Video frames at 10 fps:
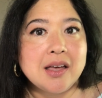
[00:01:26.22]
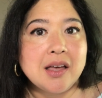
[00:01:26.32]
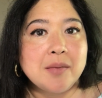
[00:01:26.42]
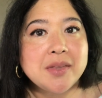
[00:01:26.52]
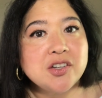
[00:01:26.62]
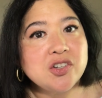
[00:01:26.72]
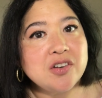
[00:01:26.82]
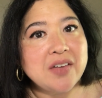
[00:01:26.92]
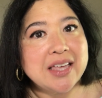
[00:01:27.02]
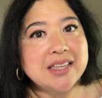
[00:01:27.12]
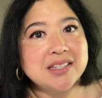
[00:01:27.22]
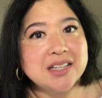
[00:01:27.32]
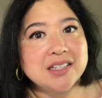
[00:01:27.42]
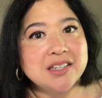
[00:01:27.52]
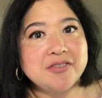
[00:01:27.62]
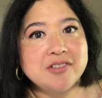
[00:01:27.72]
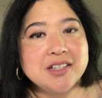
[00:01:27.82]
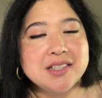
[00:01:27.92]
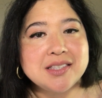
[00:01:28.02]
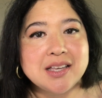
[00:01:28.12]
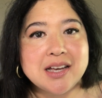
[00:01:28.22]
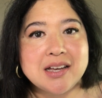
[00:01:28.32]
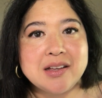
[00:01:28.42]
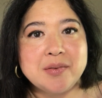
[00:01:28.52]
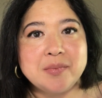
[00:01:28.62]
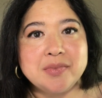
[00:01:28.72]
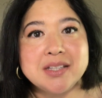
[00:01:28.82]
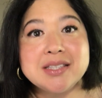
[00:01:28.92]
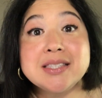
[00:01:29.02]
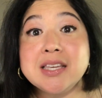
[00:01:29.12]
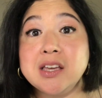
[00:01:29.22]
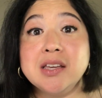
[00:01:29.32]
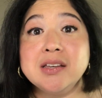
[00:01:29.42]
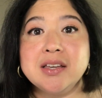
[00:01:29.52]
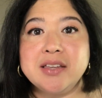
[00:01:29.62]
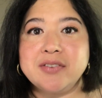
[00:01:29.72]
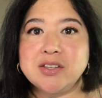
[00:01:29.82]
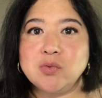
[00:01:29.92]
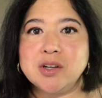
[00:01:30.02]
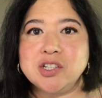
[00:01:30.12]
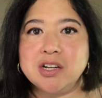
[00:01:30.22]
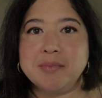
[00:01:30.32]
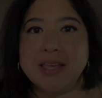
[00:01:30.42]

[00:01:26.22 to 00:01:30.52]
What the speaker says: I'm not sure if I can tell a difference. Let's see if I swatch it on my